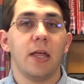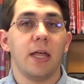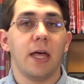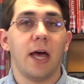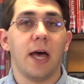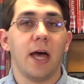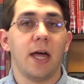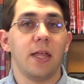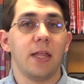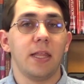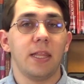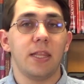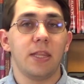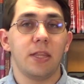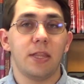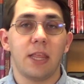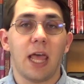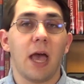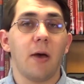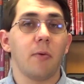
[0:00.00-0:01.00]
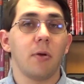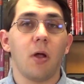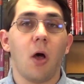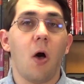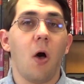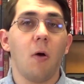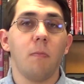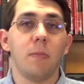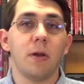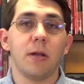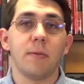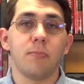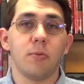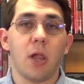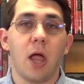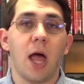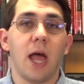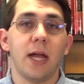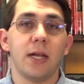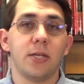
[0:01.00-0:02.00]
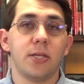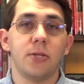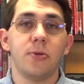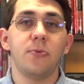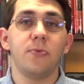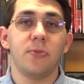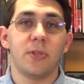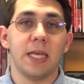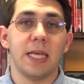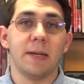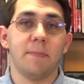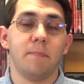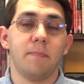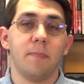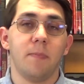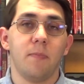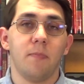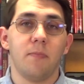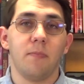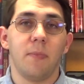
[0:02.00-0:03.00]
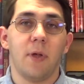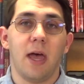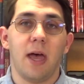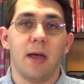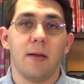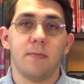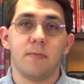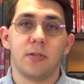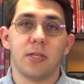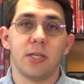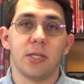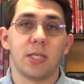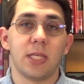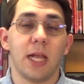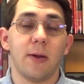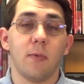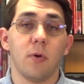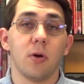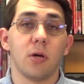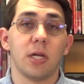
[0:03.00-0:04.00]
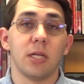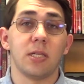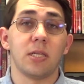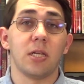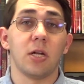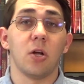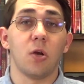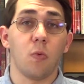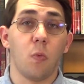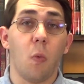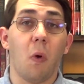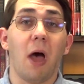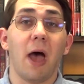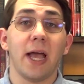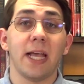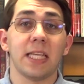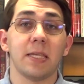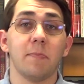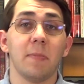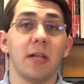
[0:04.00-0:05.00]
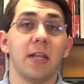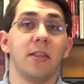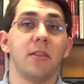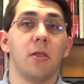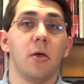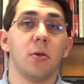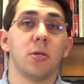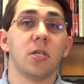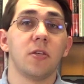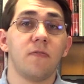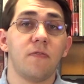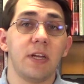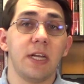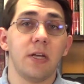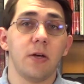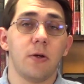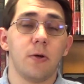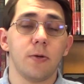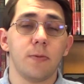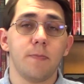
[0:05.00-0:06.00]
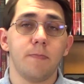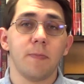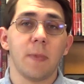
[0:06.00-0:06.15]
That would all have been applied to them since they were considered wise men in those fields.